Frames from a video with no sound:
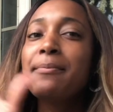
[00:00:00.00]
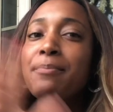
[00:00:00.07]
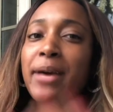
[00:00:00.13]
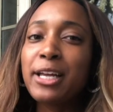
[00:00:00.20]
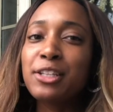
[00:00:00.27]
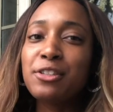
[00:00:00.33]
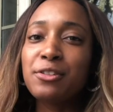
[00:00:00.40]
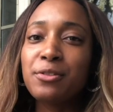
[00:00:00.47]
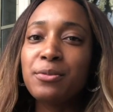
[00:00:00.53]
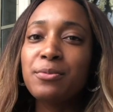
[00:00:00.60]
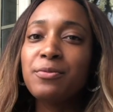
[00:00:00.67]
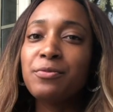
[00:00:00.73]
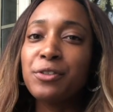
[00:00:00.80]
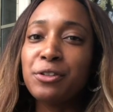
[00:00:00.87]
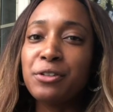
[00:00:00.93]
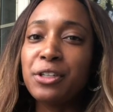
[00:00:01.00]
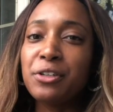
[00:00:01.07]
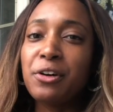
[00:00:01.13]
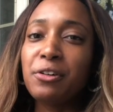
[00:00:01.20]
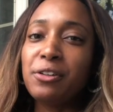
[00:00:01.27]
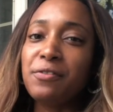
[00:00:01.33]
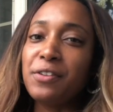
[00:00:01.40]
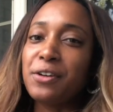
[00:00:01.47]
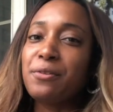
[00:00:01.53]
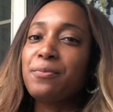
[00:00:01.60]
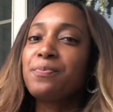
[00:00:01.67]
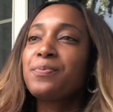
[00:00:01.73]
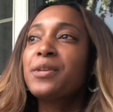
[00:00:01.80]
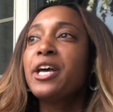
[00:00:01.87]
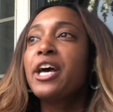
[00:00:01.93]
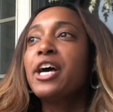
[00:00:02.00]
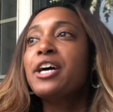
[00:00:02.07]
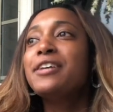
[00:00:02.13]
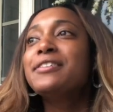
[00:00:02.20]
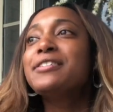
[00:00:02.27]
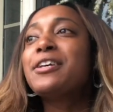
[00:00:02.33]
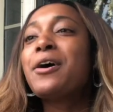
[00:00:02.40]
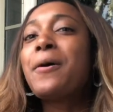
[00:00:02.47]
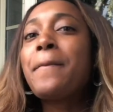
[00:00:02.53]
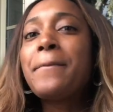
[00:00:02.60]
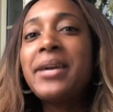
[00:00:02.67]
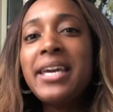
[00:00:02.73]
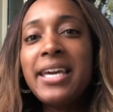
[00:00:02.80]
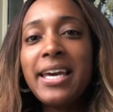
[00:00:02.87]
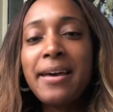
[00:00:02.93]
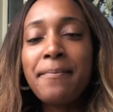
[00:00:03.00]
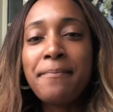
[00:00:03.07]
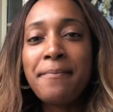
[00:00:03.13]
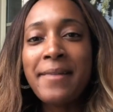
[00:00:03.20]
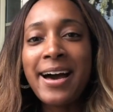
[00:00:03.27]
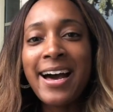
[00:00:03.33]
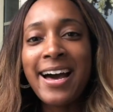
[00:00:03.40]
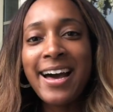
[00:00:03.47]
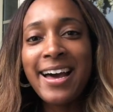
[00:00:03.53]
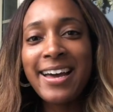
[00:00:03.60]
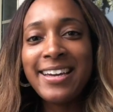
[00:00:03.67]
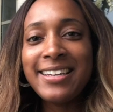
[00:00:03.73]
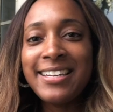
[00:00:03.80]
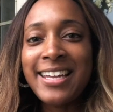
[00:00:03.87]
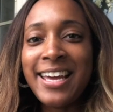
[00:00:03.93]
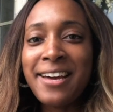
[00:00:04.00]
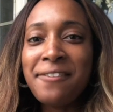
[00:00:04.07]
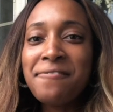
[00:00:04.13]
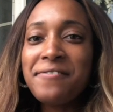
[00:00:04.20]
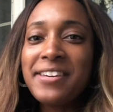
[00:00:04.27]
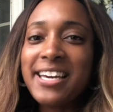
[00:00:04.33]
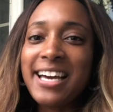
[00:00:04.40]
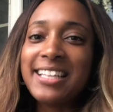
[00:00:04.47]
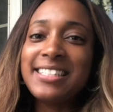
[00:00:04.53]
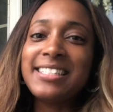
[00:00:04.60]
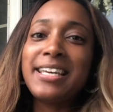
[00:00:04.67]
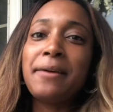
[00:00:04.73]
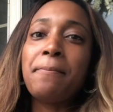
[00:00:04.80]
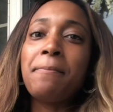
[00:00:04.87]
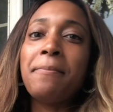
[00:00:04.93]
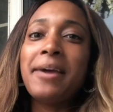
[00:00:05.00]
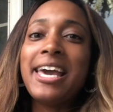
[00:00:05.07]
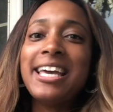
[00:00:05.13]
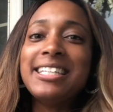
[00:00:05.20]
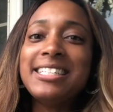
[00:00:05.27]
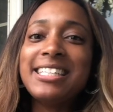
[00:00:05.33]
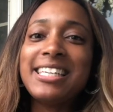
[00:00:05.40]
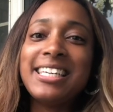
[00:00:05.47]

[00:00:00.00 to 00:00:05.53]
back to the real deal, Holyfield. So me and my now fiance met